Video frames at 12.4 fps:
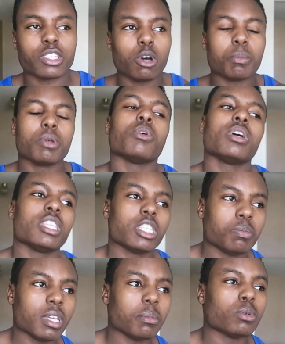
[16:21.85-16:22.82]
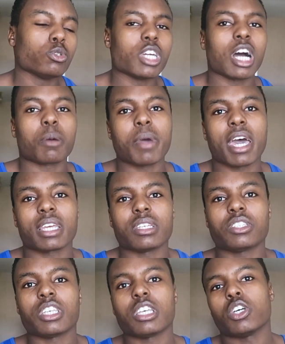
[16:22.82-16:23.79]
Don't be one of these people who's dogmatic
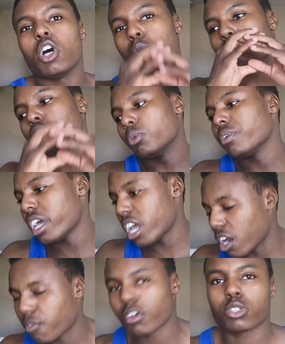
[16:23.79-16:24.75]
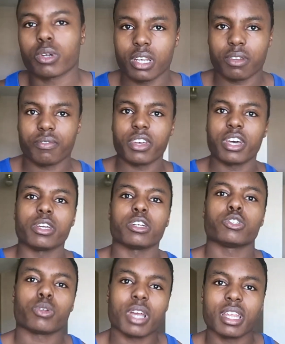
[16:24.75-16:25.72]
and says, oh, don't ever train to
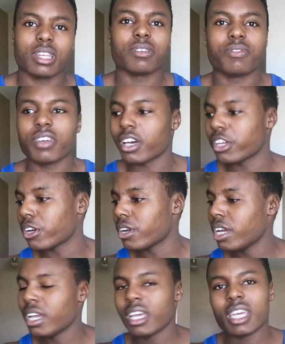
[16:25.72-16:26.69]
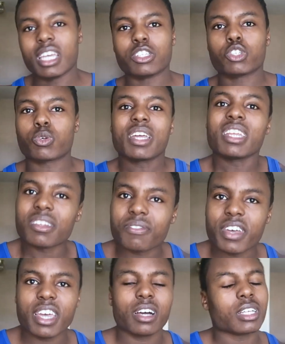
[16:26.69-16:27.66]
failure. Training to failure is training to
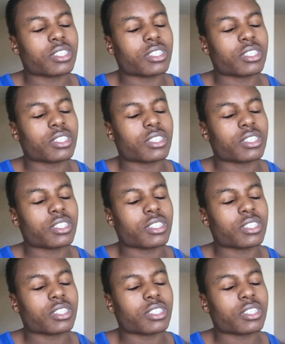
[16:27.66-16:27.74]
fail.